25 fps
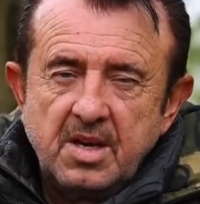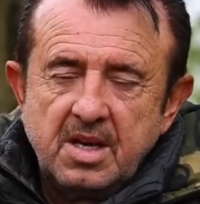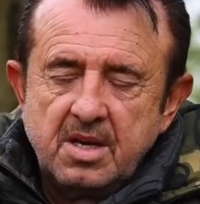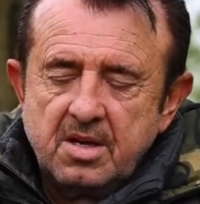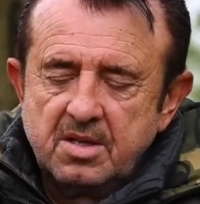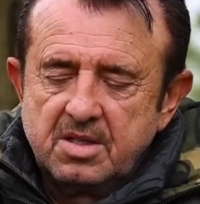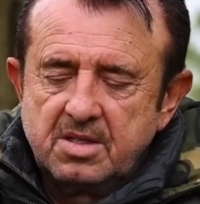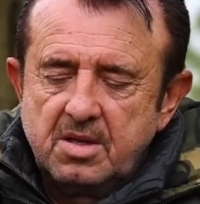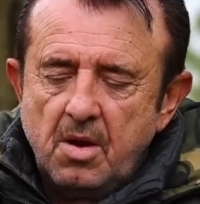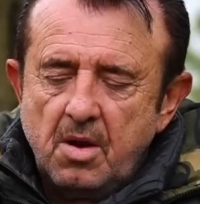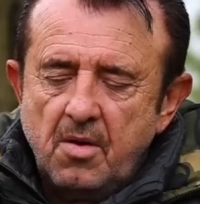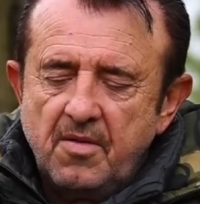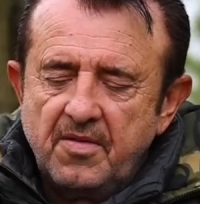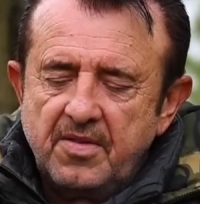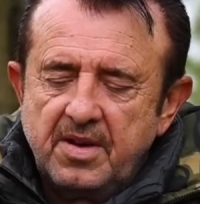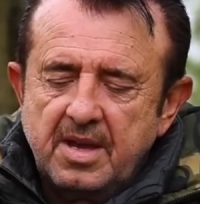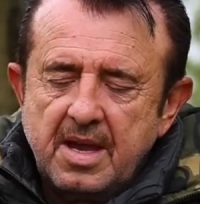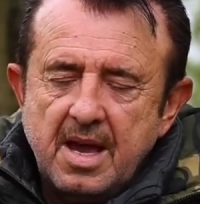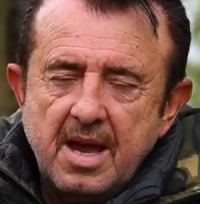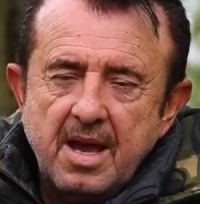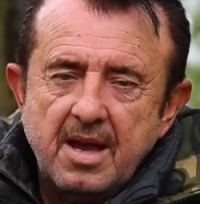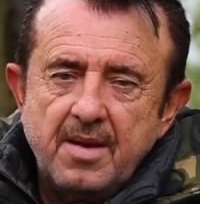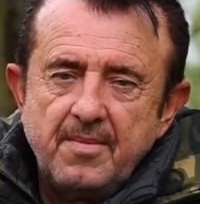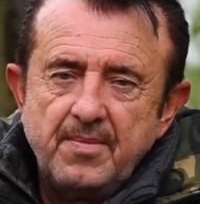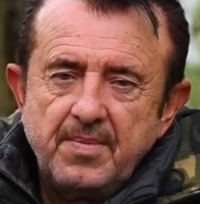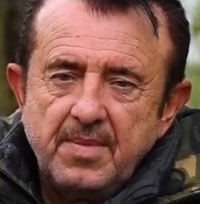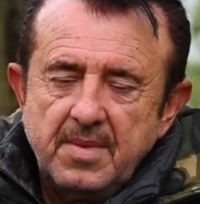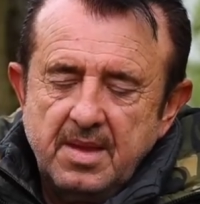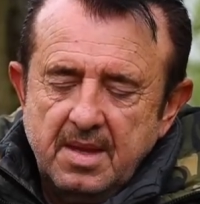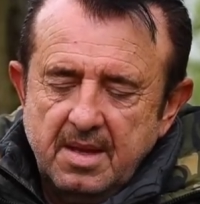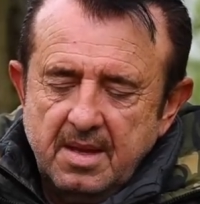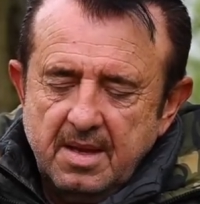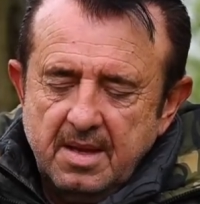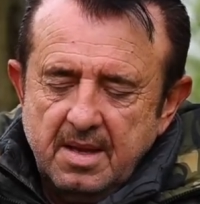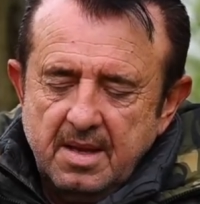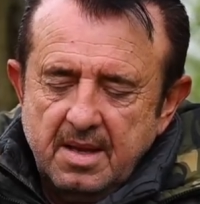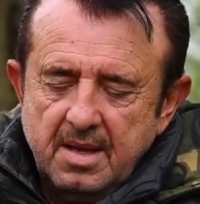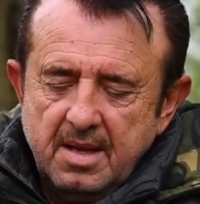because don't forget,
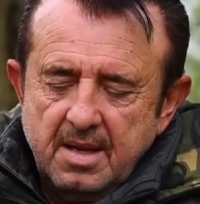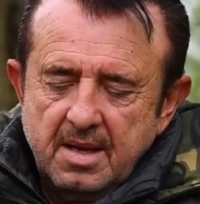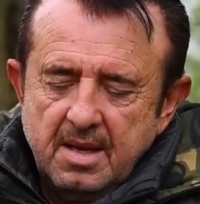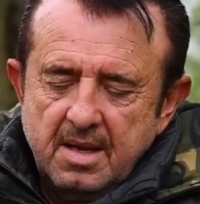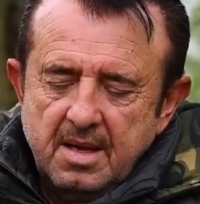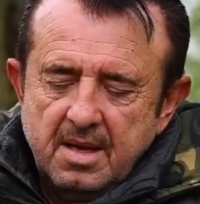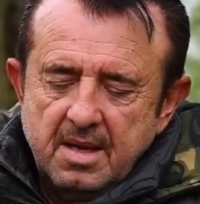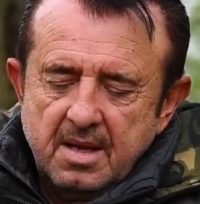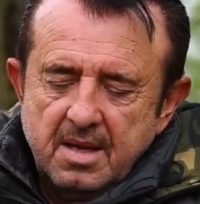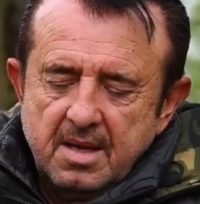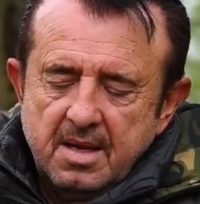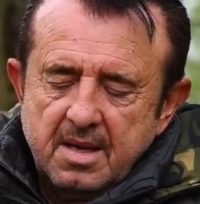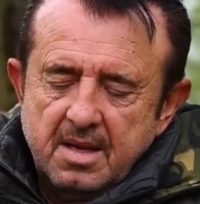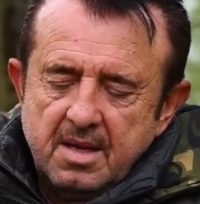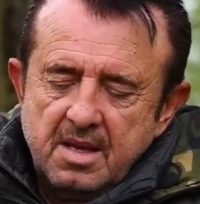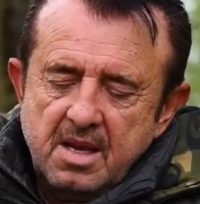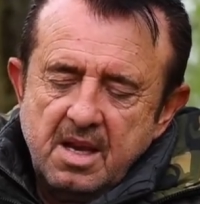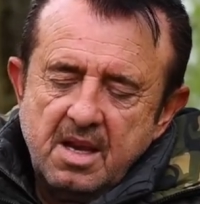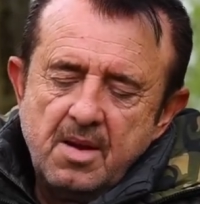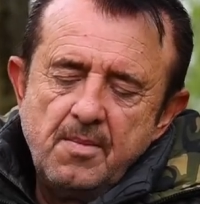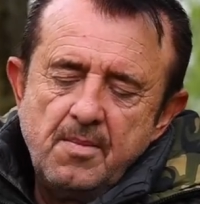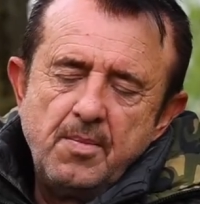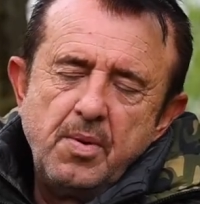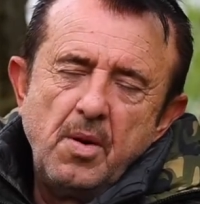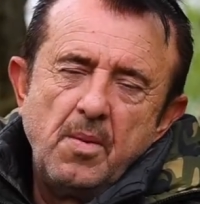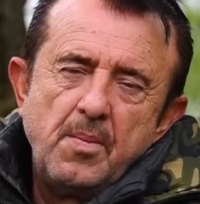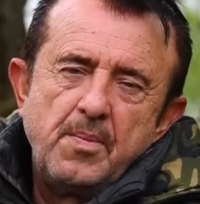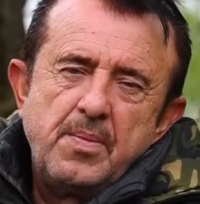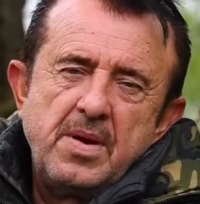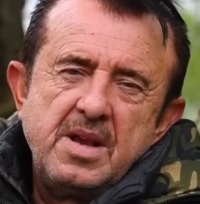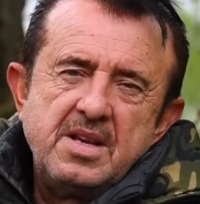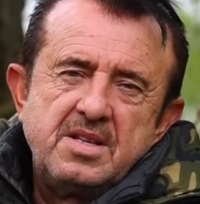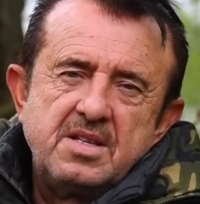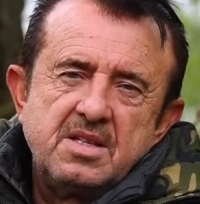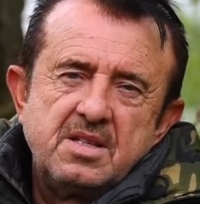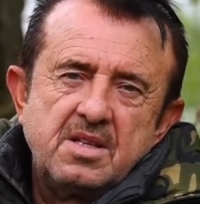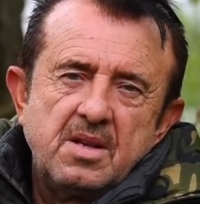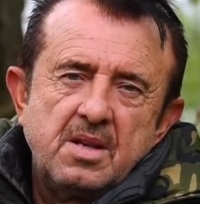you can put
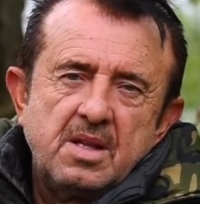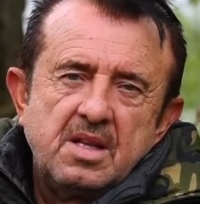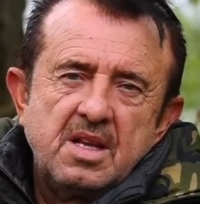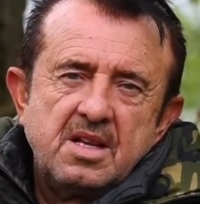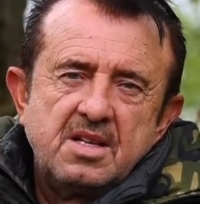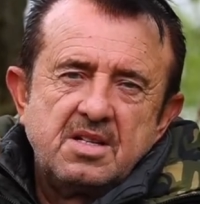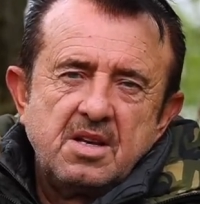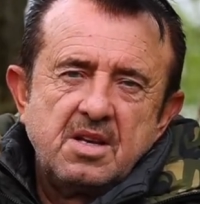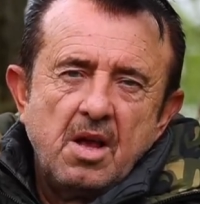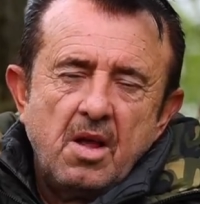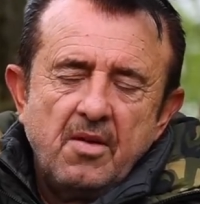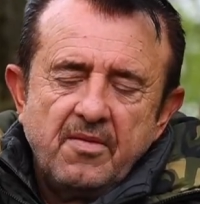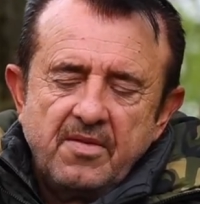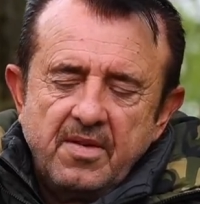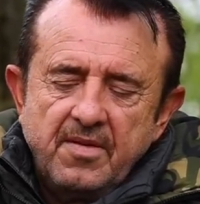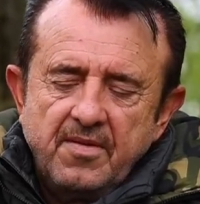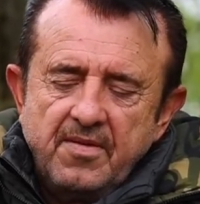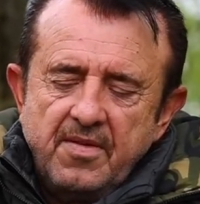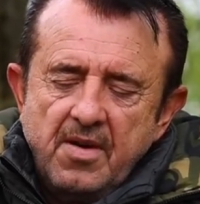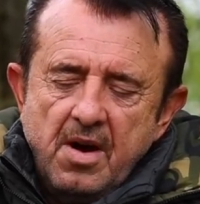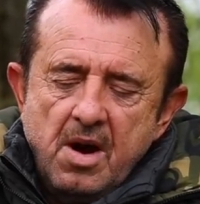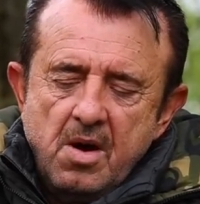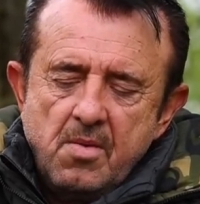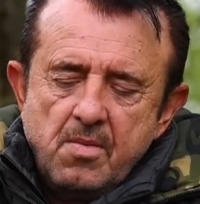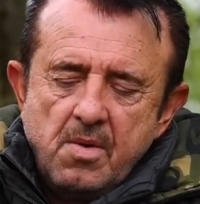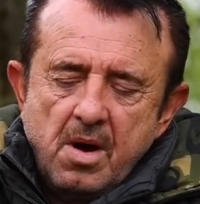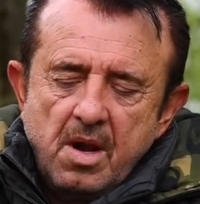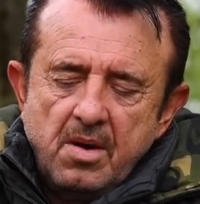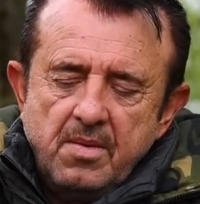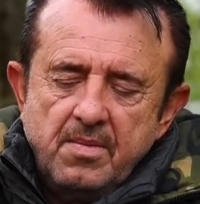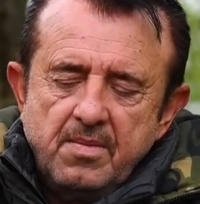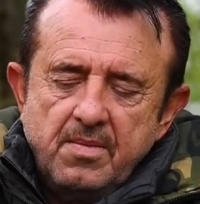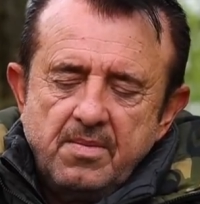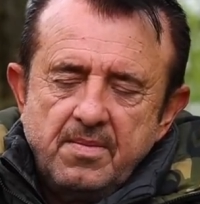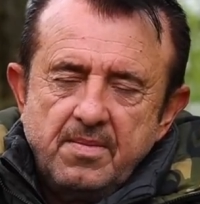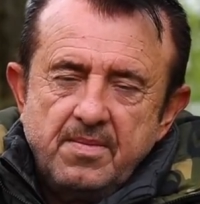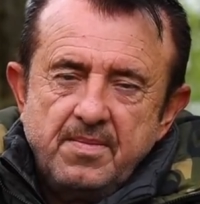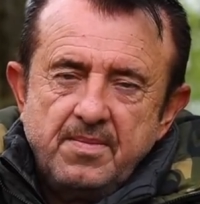pieces of dissolving foam
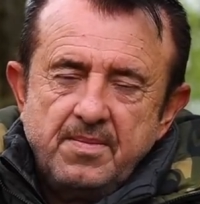on,